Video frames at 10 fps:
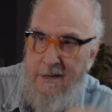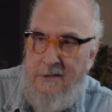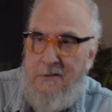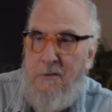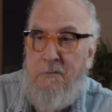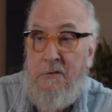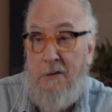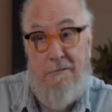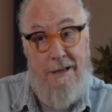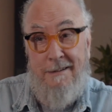So we
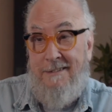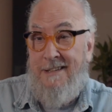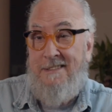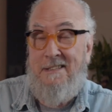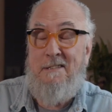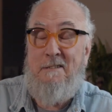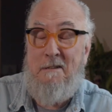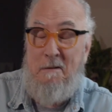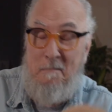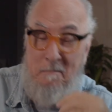thought, oh, that's it,
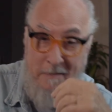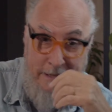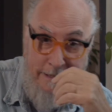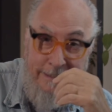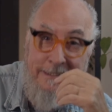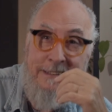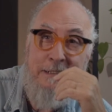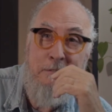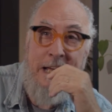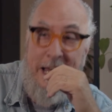
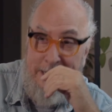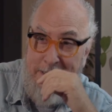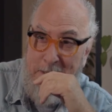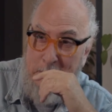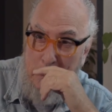we got it.